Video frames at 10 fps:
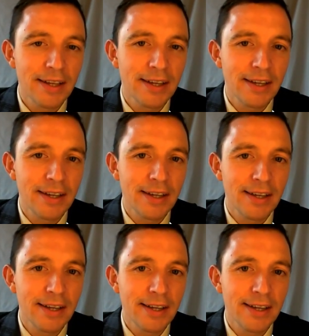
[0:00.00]
Hi.
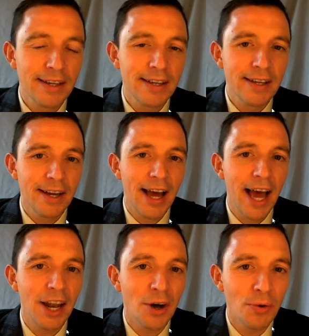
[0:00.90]

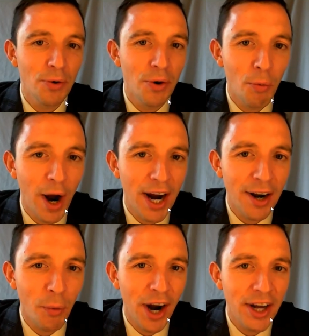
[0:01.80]
Hello.
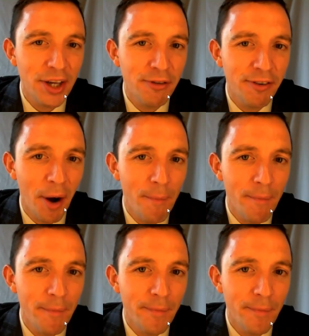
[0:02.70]
Where where are you from?